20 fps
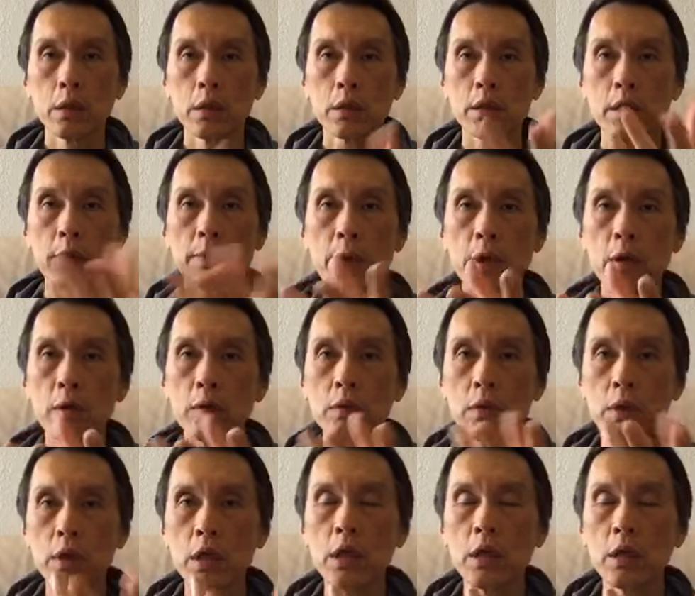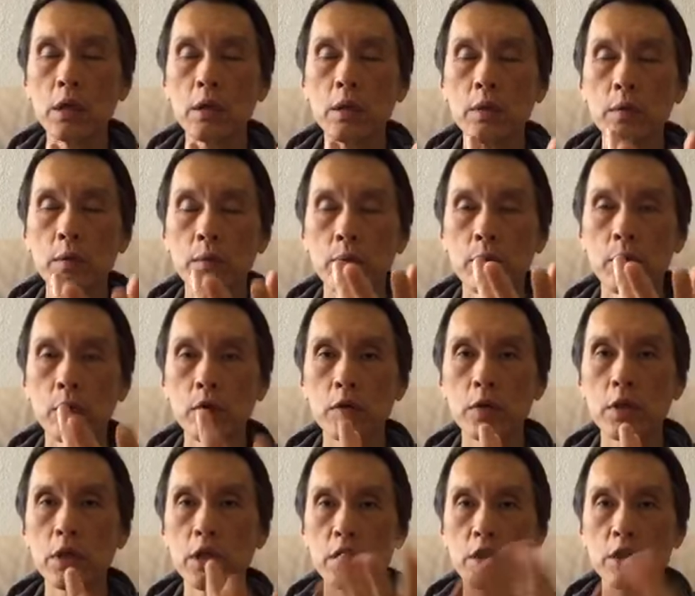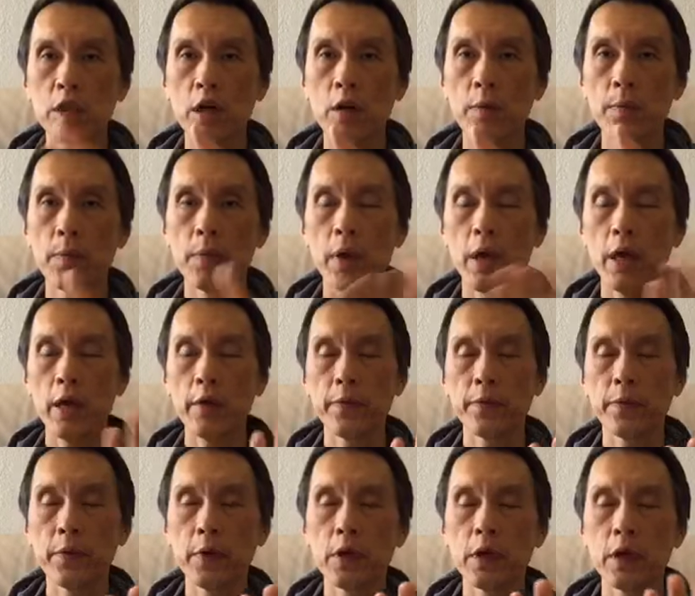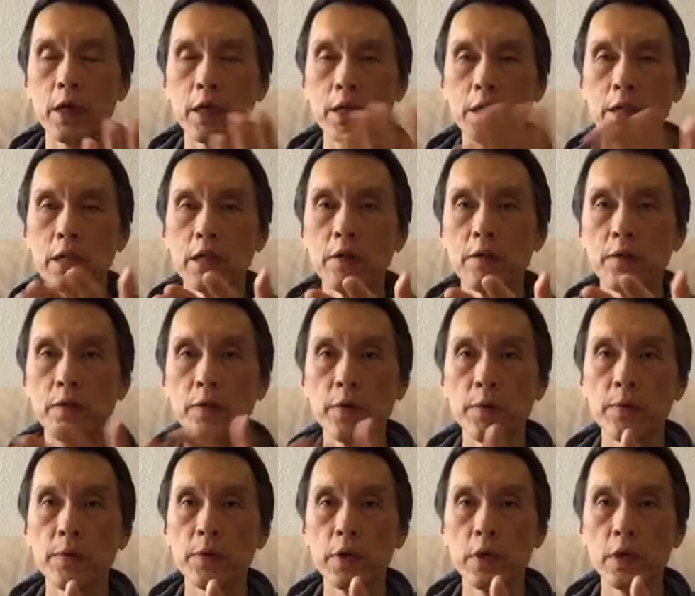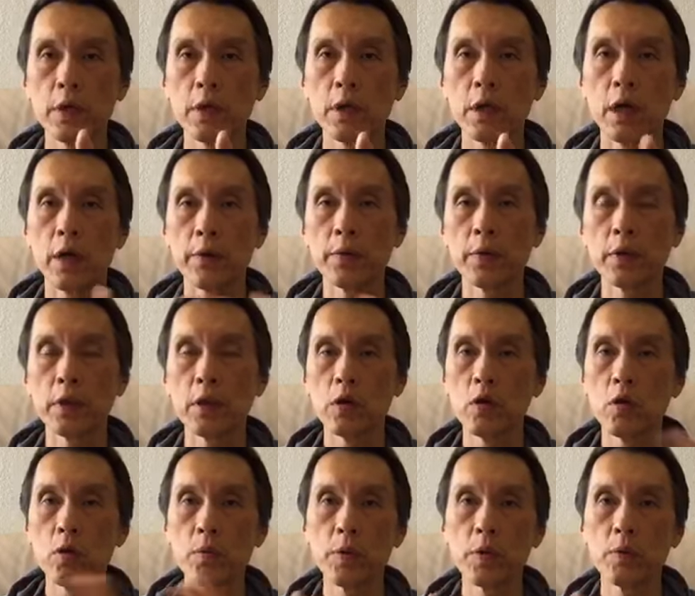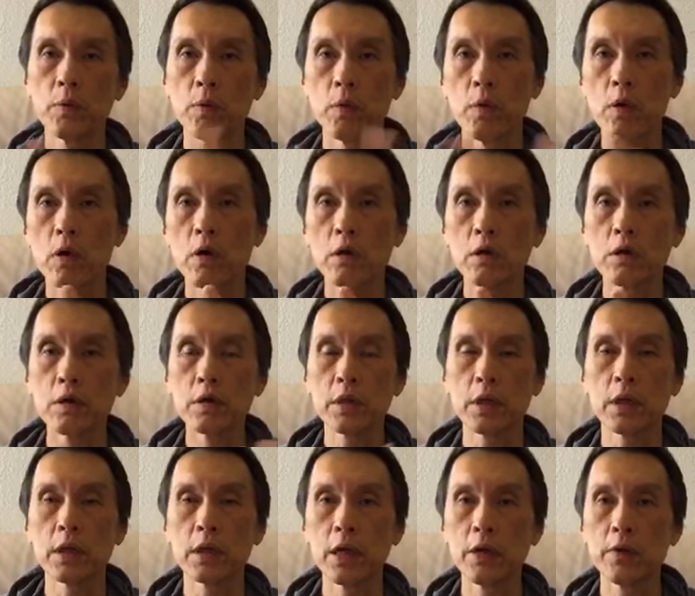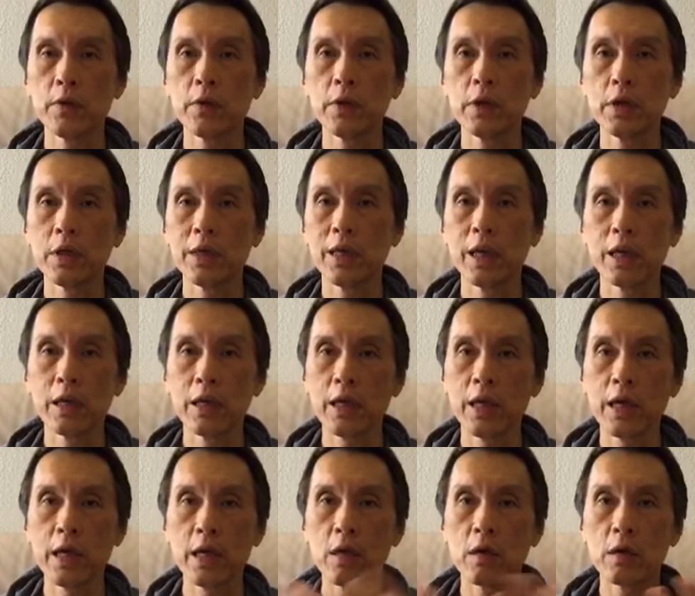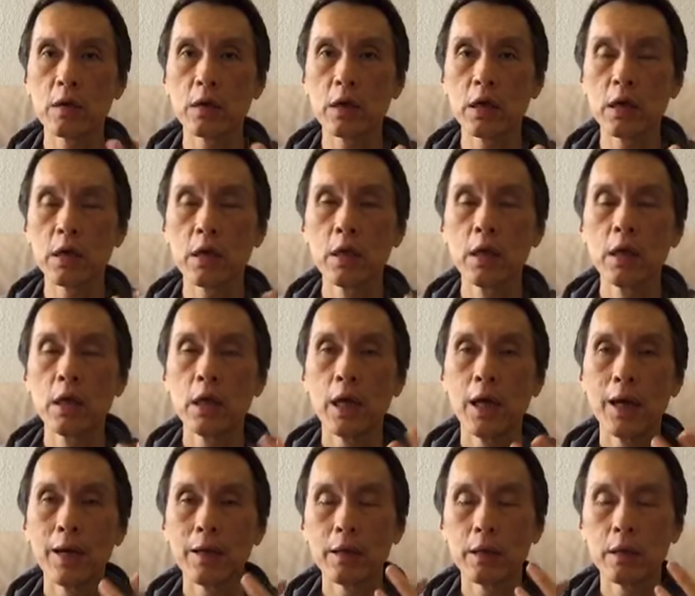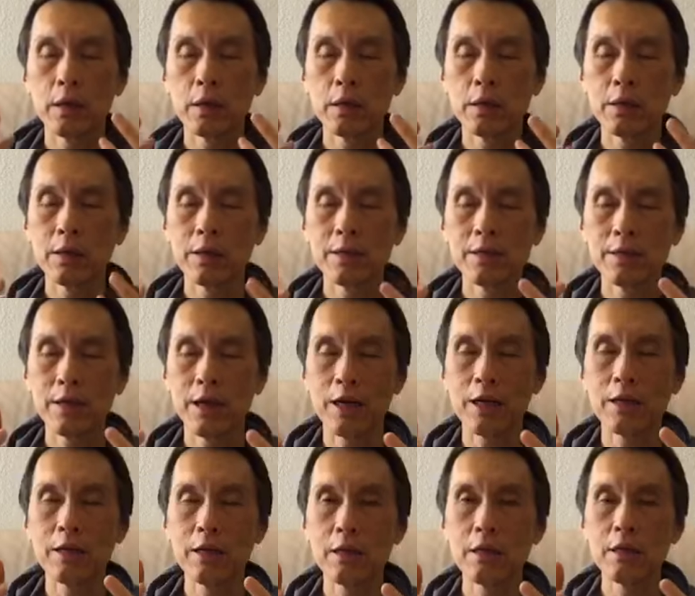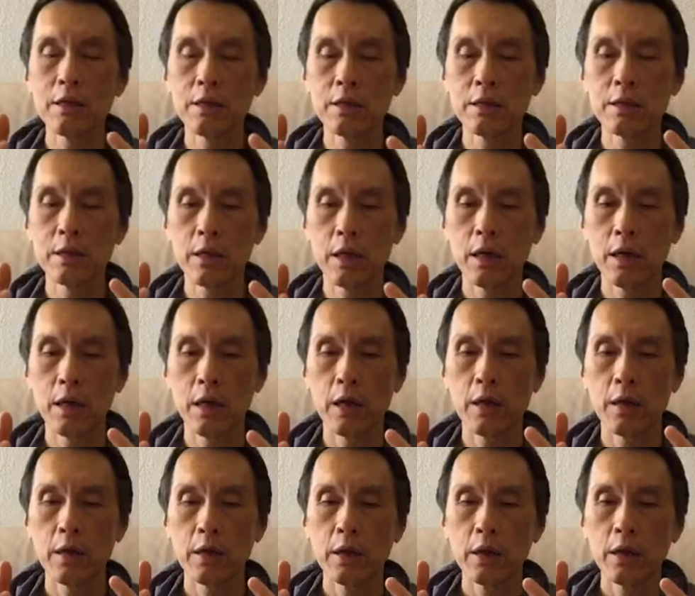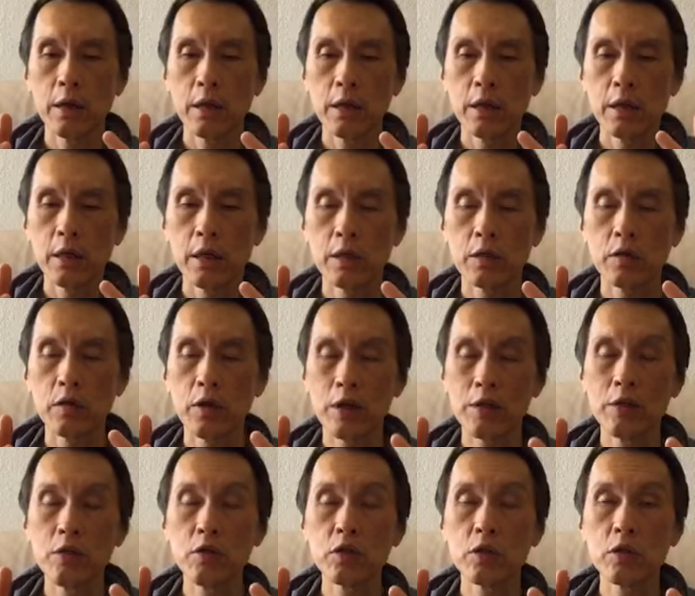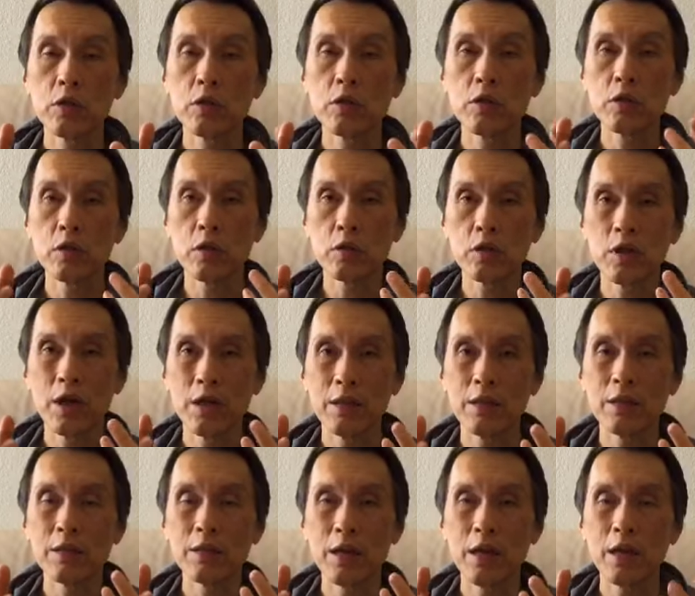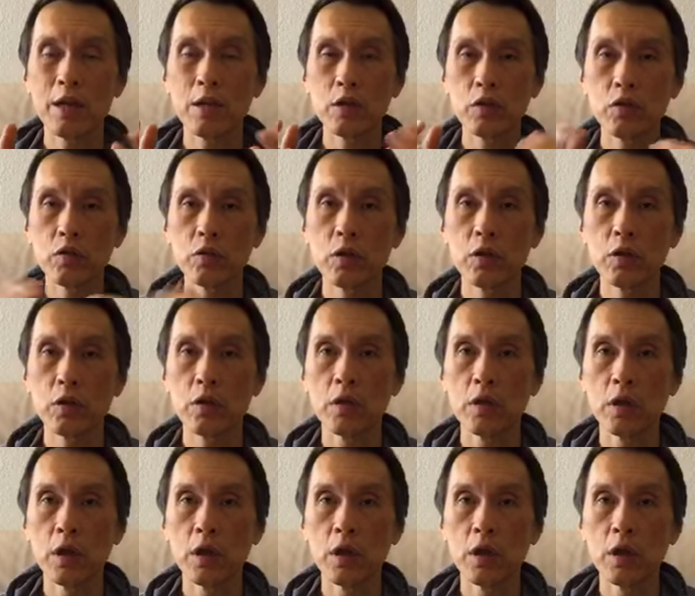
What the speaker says: somehow things mostly stop after 1850, after the Opium Wars, and everything get chaotic, and this Chinese traditions or Chinese culture